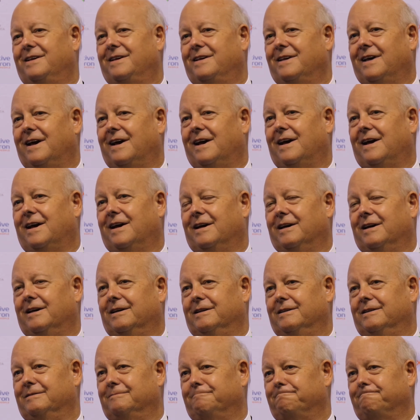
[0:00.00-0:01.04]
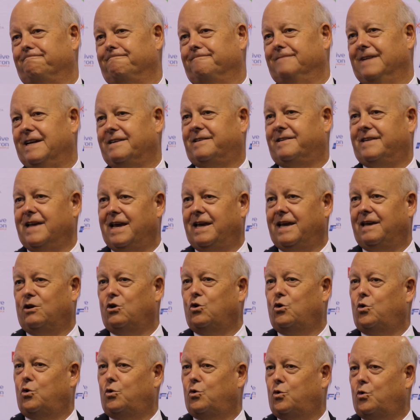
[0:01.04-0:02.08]
let's say,
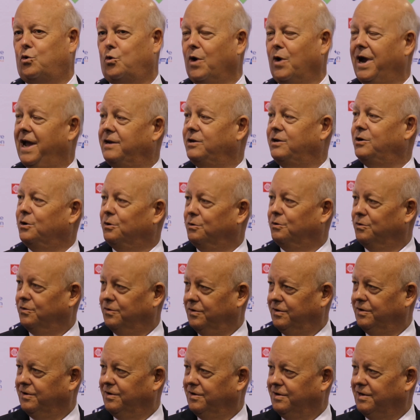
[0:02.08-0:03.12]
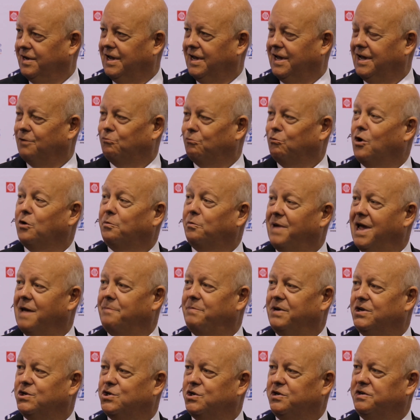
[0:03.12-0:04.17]
grander roadmap
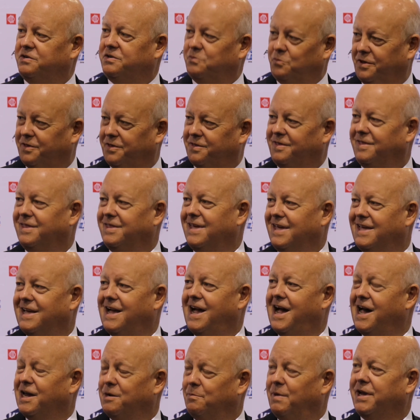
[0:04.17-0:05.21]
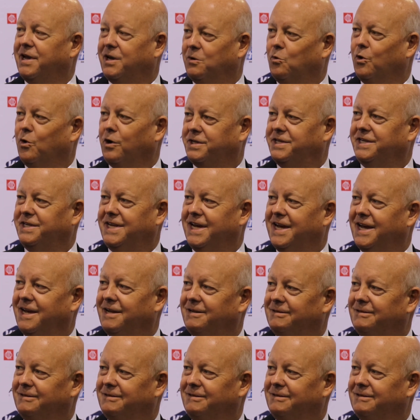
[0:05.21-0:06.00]
issues with how to make it work today.